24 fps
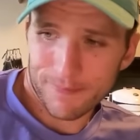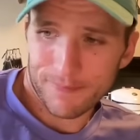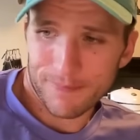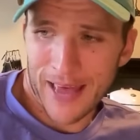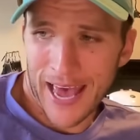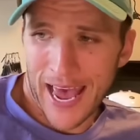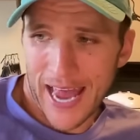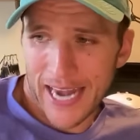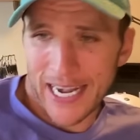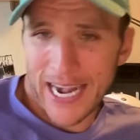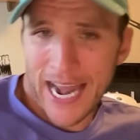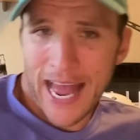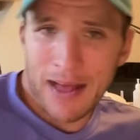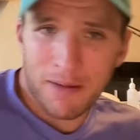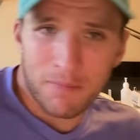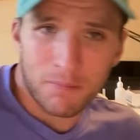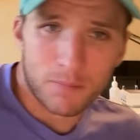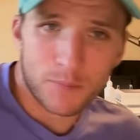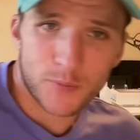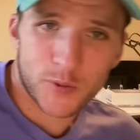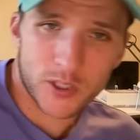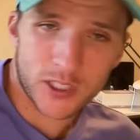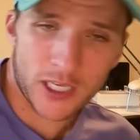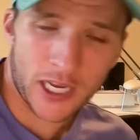
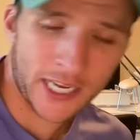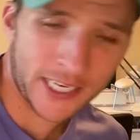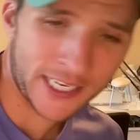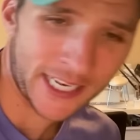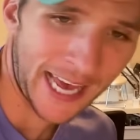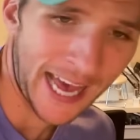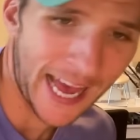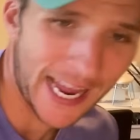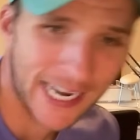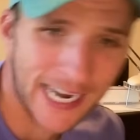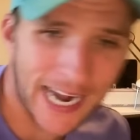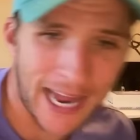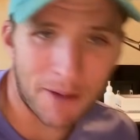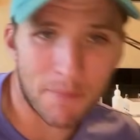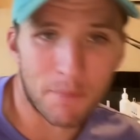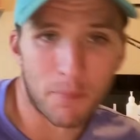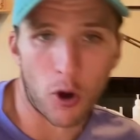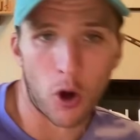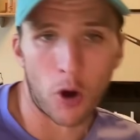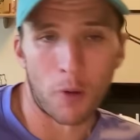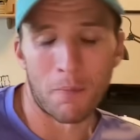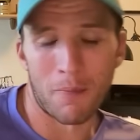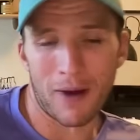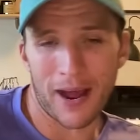headlamps, like a headlamp
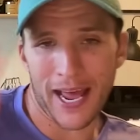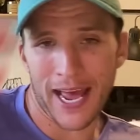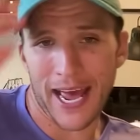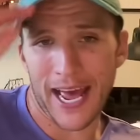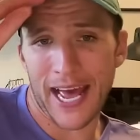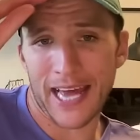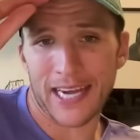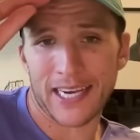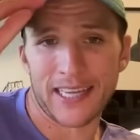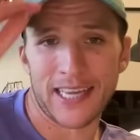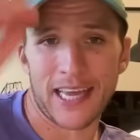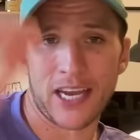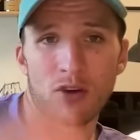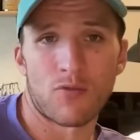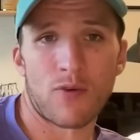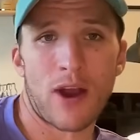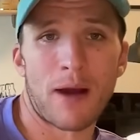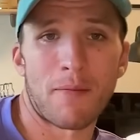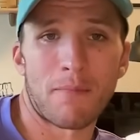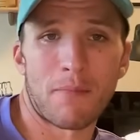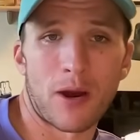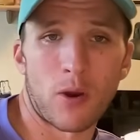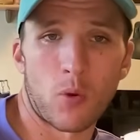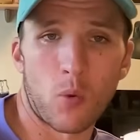on my head and then
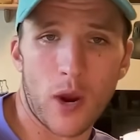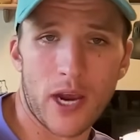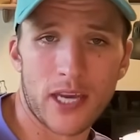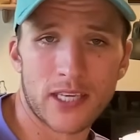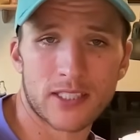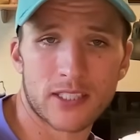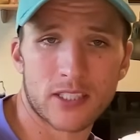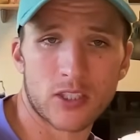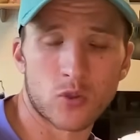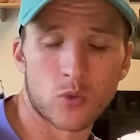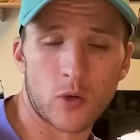around my waist as